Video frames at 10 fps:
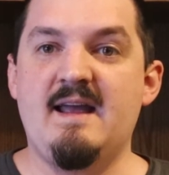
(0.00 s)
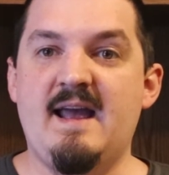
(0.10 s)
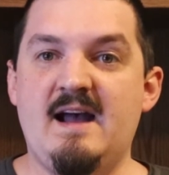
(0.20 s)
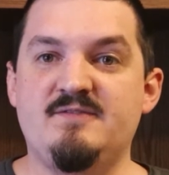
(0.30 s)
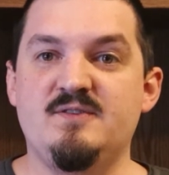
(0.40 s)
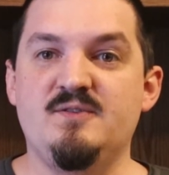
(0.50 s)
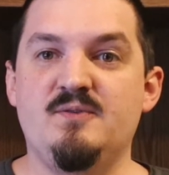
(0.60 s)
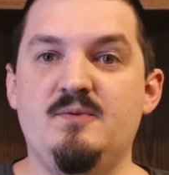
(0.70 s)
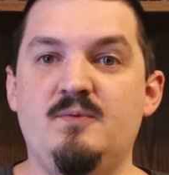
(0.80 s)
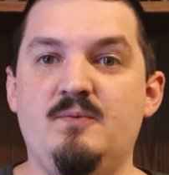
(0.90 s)
have to
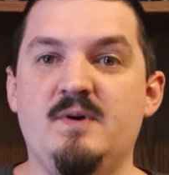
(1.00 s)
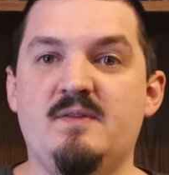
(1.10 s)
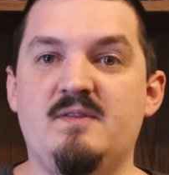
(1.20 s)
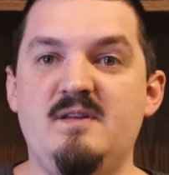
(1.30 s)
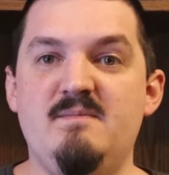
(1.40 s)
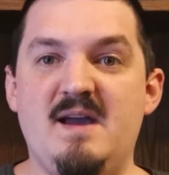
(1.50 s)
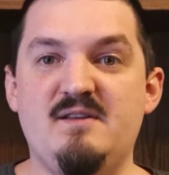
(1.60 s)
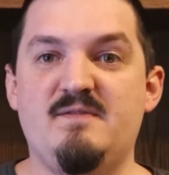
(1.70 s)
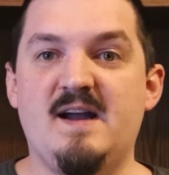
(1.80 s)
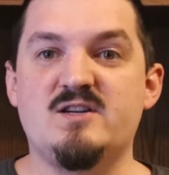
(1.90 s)
do with the
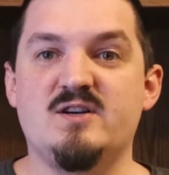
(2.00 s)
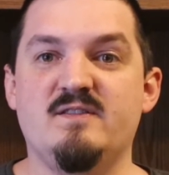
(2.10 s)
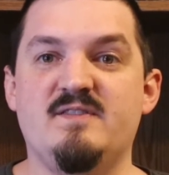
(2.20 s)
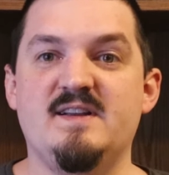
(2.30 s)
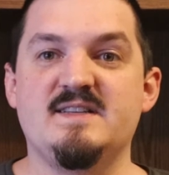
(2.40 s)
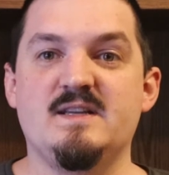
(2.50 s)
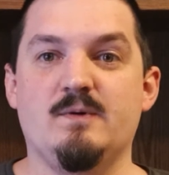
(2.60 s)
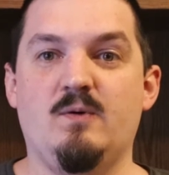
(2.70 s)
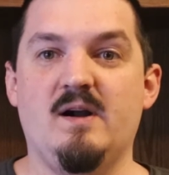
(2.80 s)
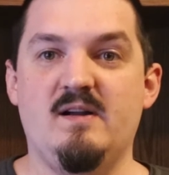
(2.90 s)
manufacture of things that
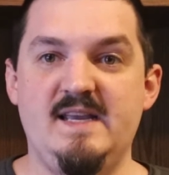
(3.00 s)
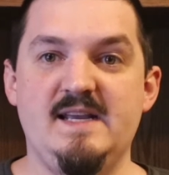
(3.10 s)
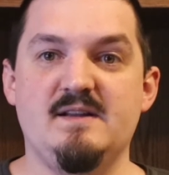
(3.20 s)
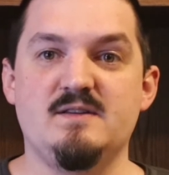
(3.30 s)
require heat.